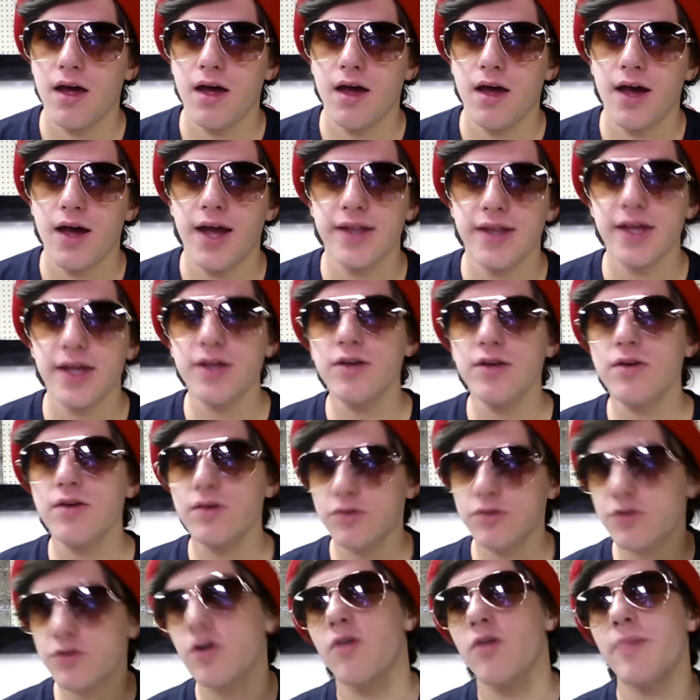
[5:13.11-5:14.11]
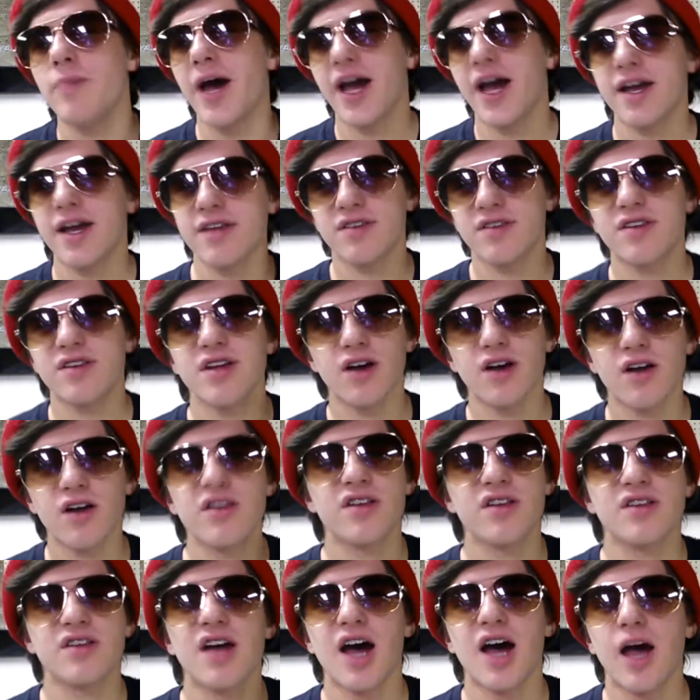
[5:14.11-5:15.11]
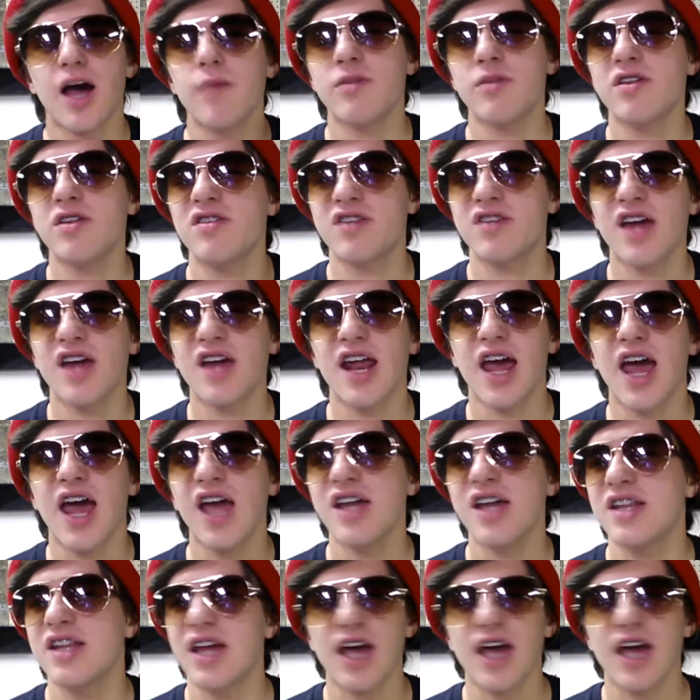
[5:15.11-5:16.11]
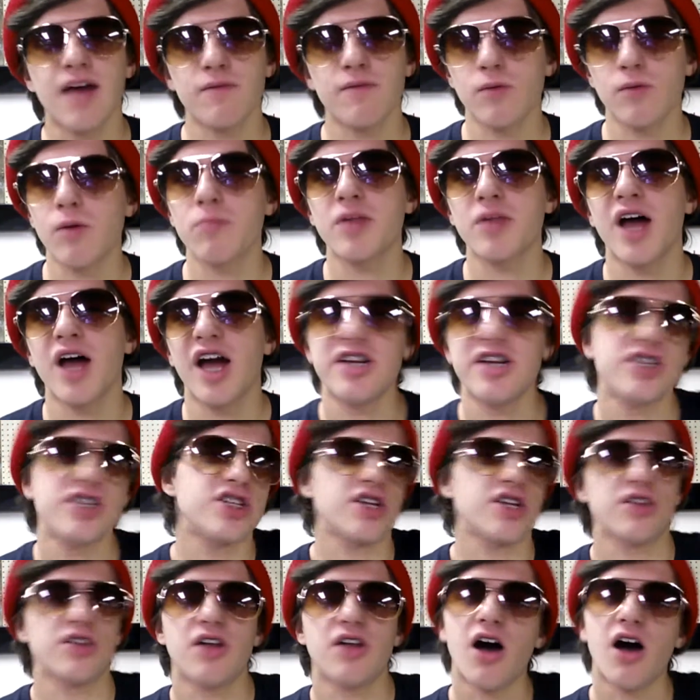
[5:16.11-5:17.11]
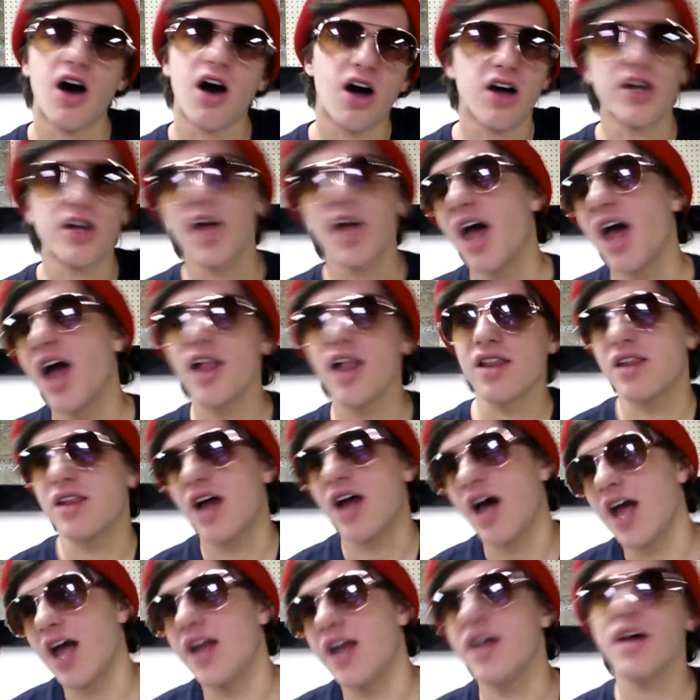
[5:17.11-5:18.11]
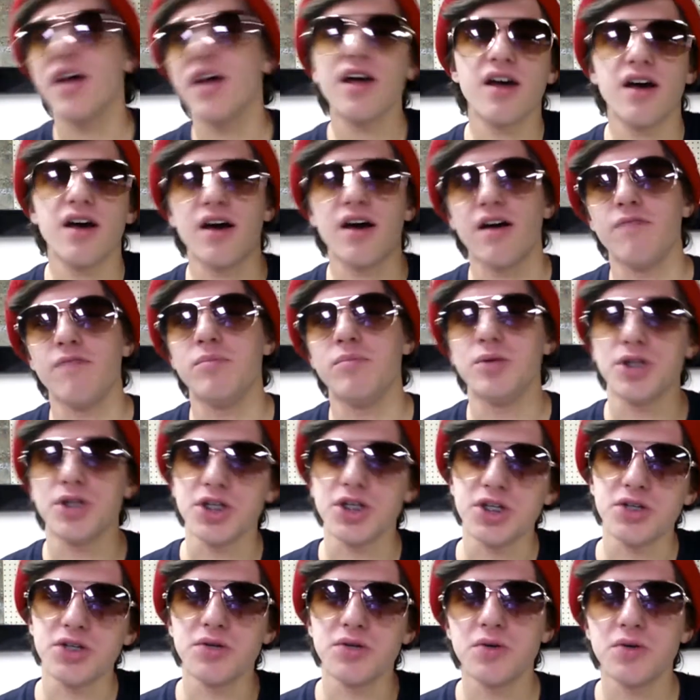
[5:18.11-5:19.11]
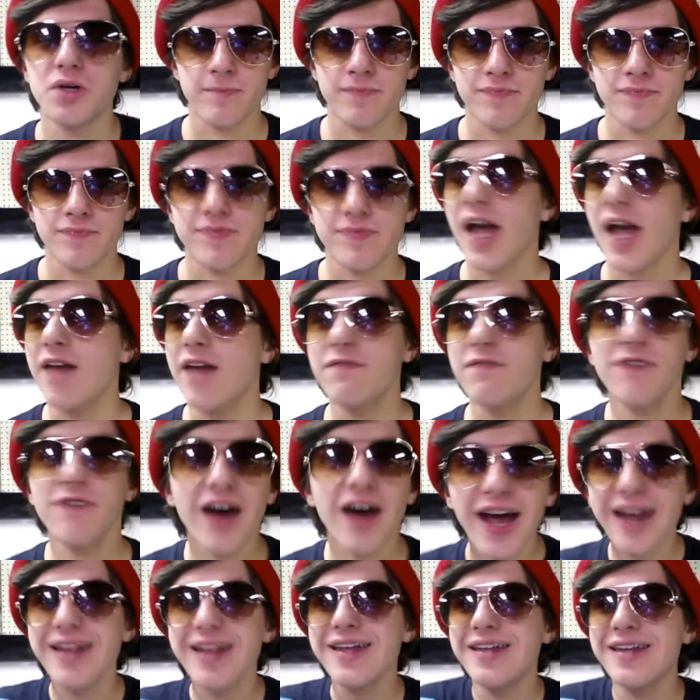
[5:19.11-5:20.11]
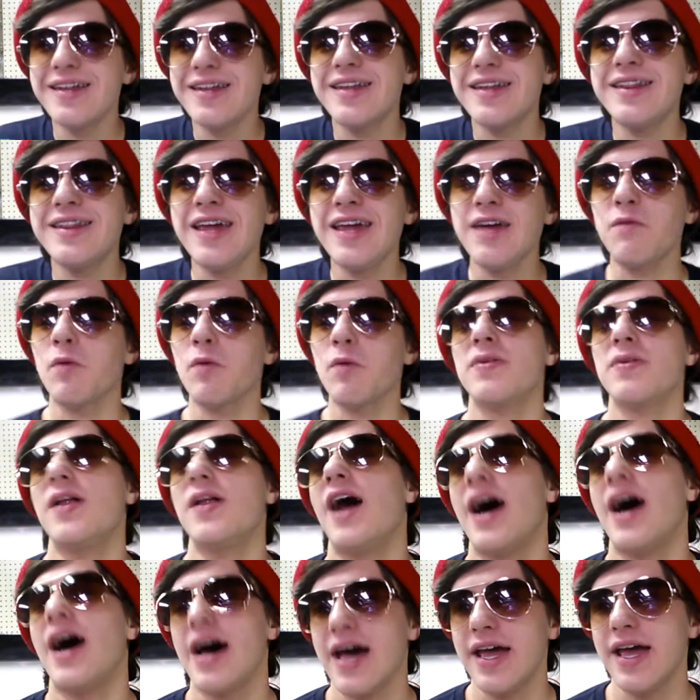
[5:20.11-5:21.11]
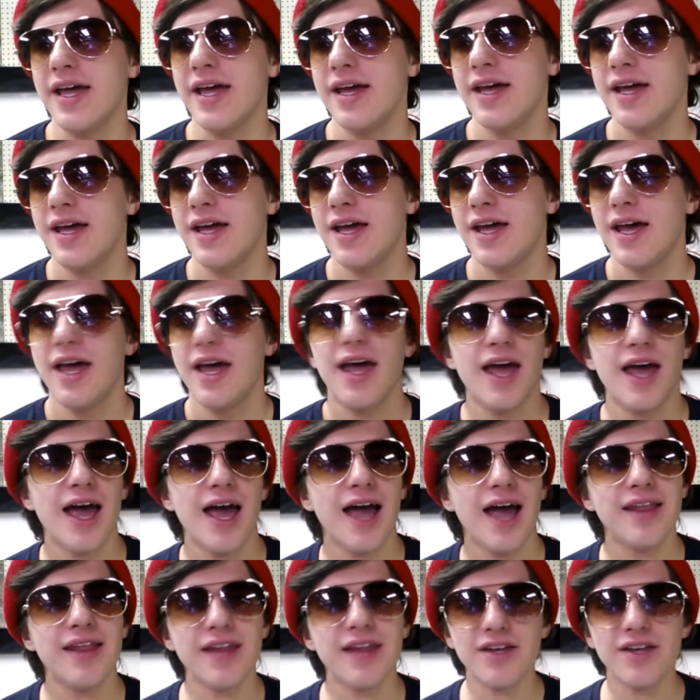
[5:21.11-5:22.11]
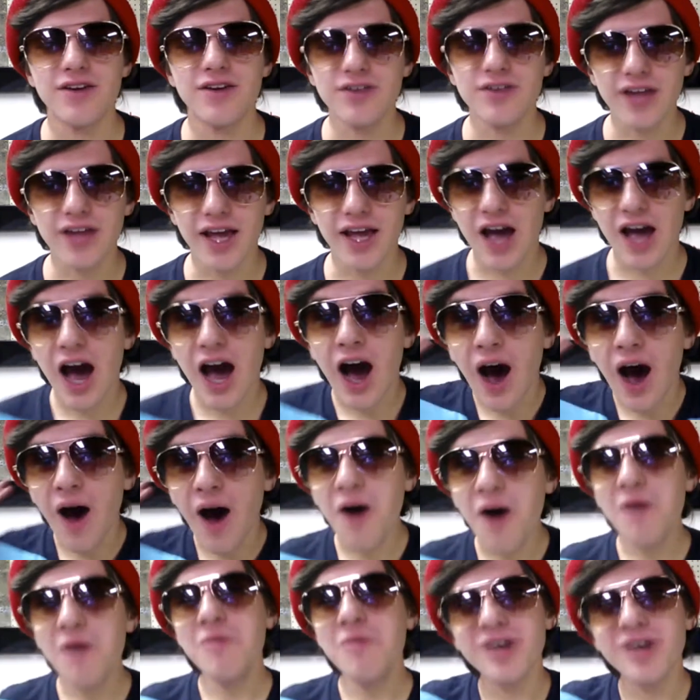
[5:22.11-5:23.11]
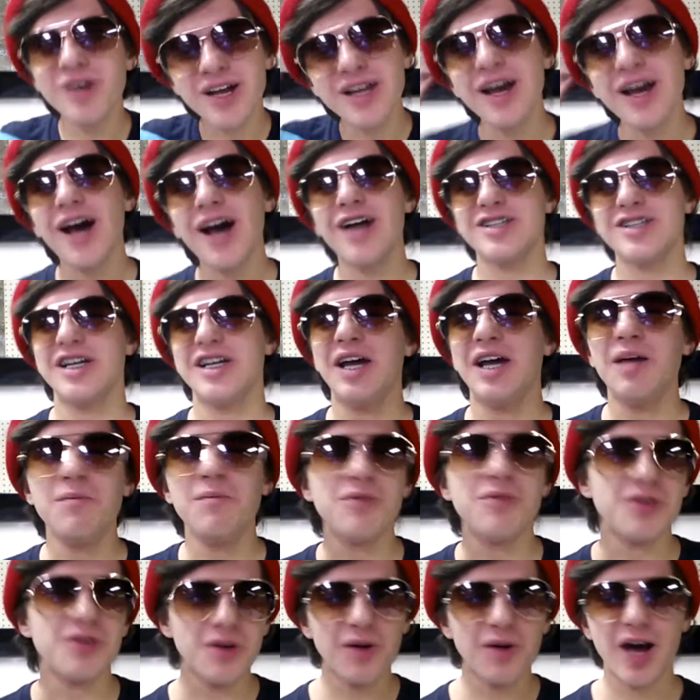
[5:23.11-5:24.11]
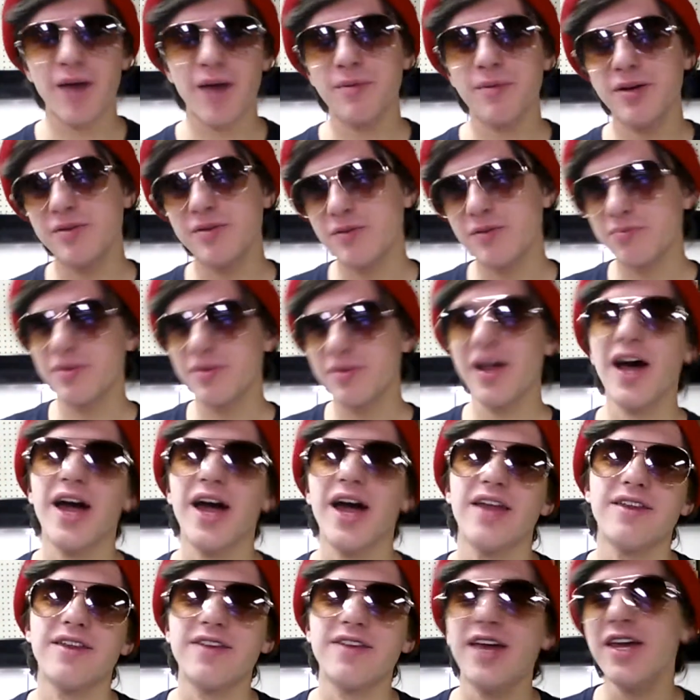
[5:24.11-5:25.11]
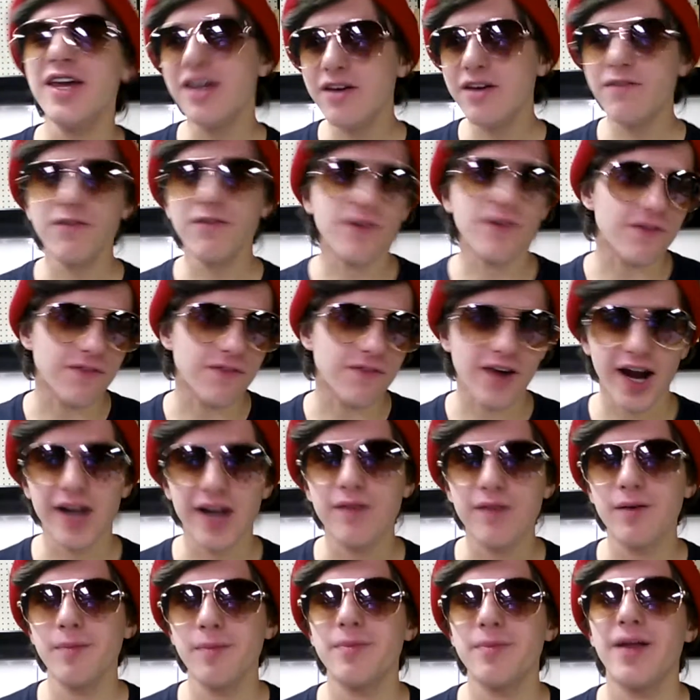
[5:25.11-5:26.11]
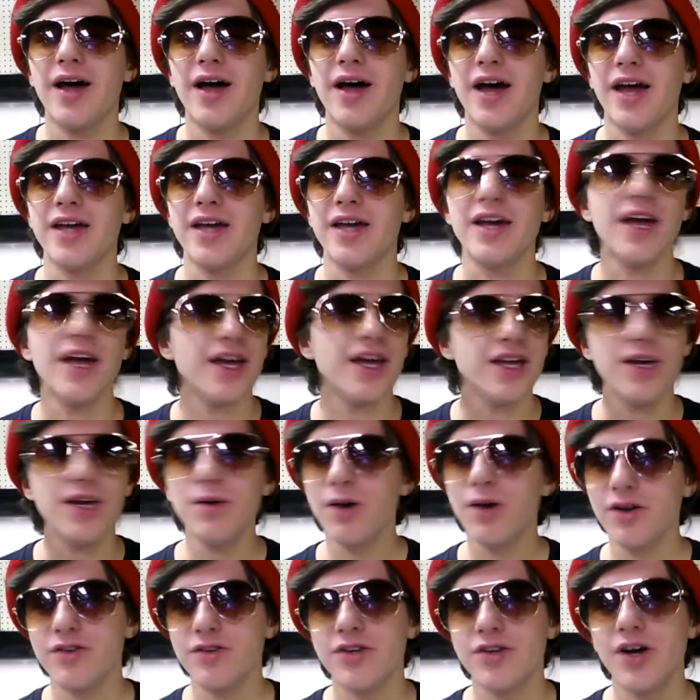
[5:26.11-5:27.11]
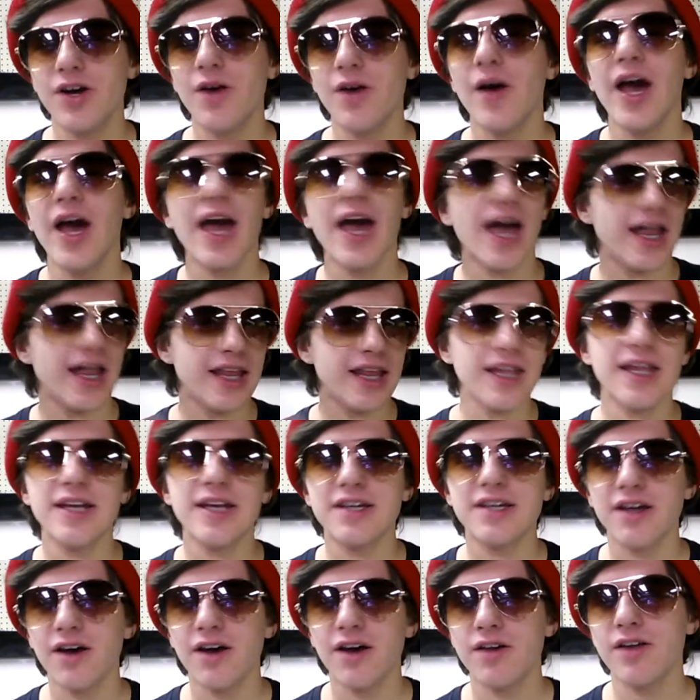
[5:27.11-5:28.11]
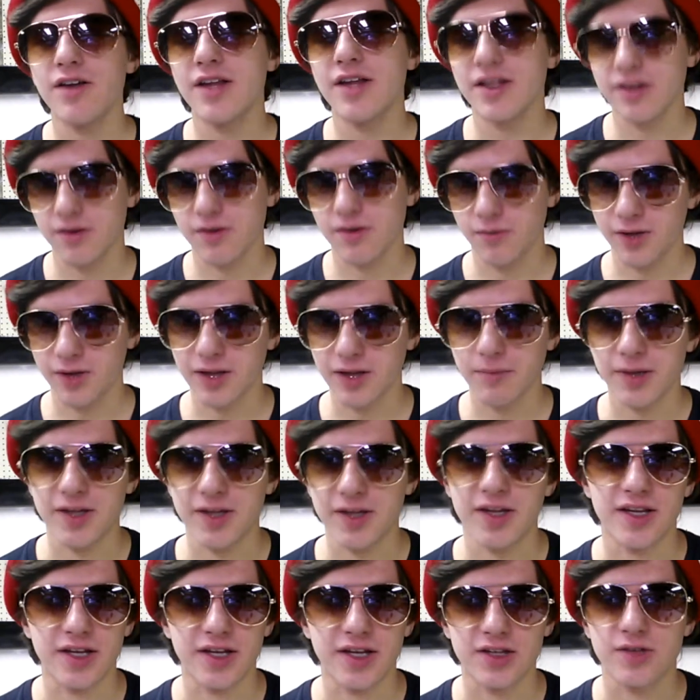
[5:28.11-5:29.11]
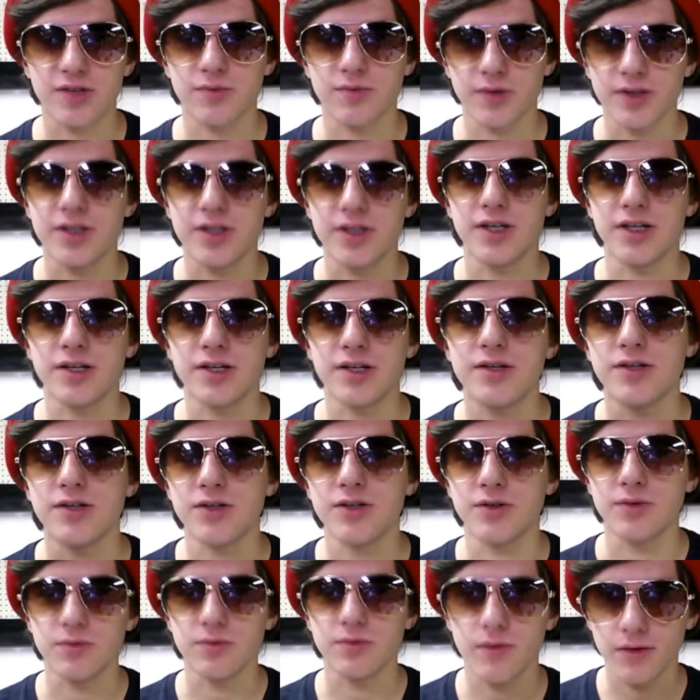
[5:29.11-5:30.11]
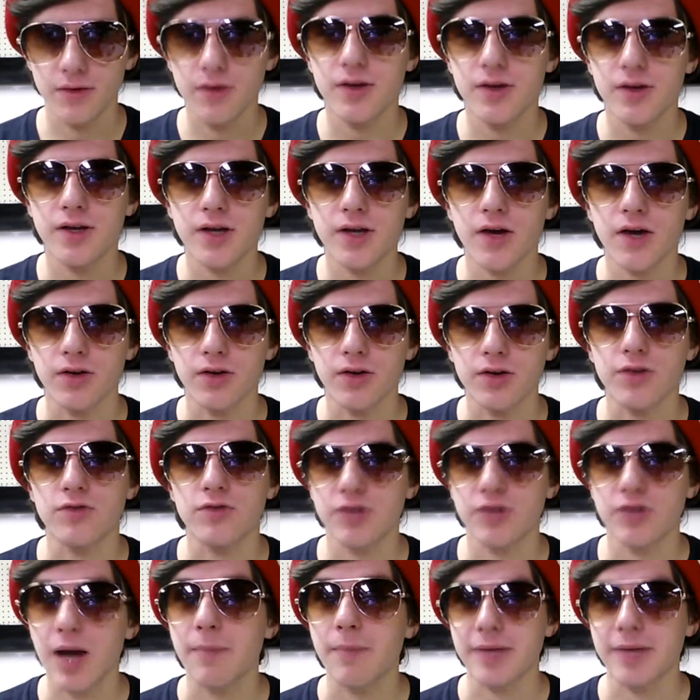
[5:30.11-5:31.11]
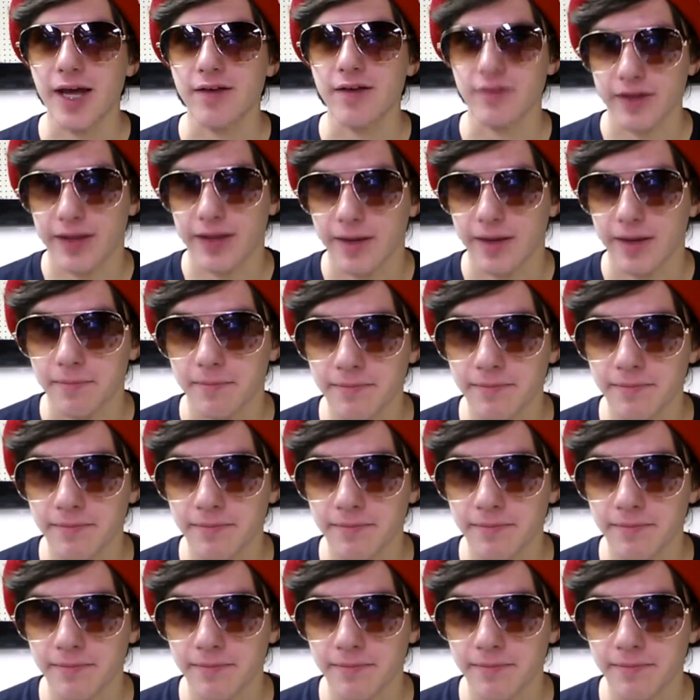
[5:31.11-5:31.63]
And then you can scroll back and see all the times he said hey and they haven't replied, just a long line of blue. And finally, then they reply. And then you're like, oh my gosh, I am so happy you replied. Thank you for finally replying. You are so... And then they tell you that they're really busy and they just wanted to tell you to stop texting them.